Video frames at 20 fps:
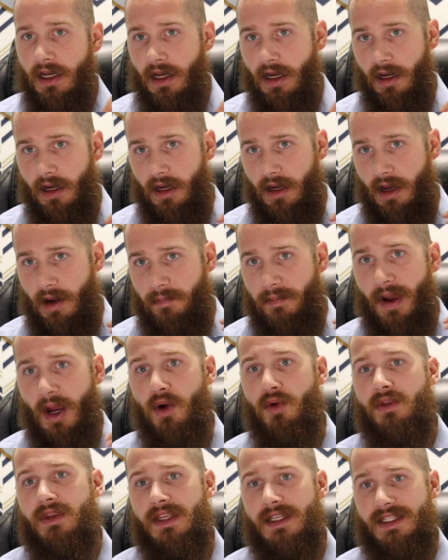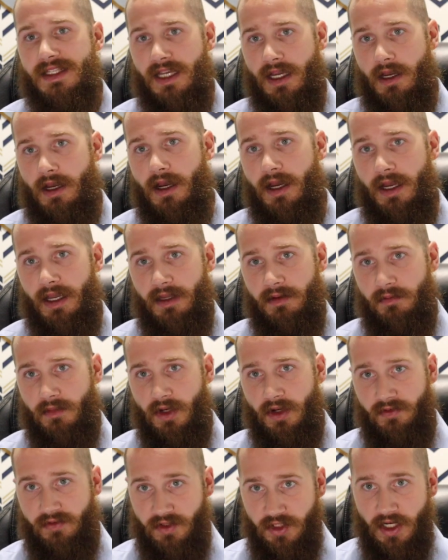uh, about the time
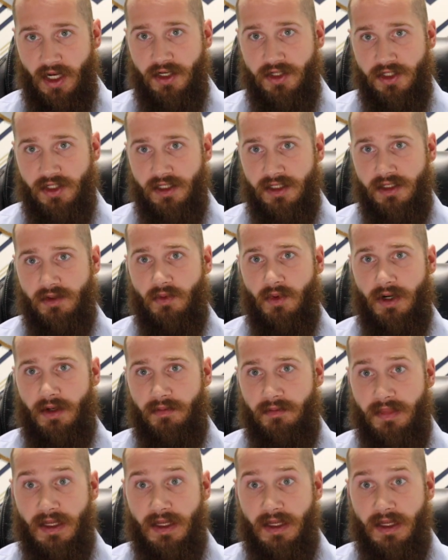of judges where